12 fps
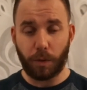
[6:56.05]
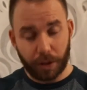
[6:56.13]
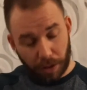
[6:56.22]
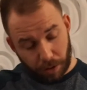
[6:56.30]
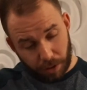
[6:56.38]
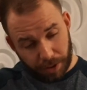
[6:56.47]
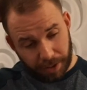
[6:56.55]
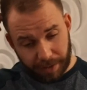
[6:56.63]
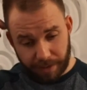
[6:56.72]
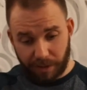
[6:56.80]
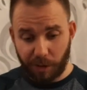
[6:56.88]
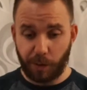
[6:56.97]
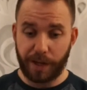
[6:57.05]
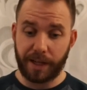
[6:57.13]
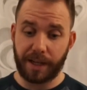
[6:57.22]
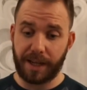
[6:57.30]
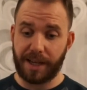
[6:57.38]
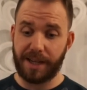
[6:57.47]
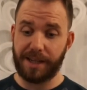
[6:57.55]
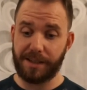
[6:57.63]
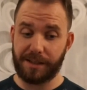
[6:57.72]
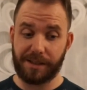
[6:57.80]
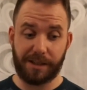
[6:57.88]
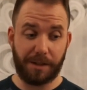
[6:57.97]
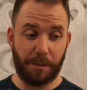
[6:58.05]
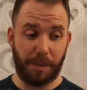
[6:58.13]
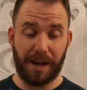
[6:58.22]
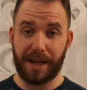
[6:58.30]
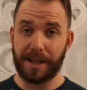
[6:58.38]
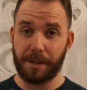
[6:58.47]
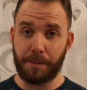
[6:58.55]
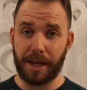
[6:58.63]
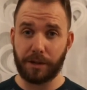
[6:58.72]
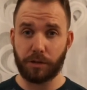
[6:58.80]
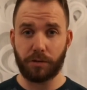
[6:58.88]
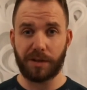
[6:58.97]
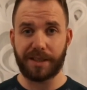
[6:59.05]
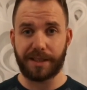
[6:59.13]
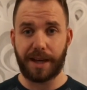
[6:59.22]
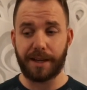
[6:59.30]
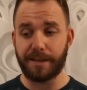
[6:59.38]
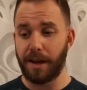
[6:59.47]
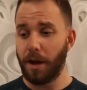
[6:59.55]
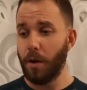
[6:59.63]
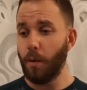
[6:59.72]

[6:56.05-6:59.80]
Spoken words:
what you're looking at doing is playing a mix or a set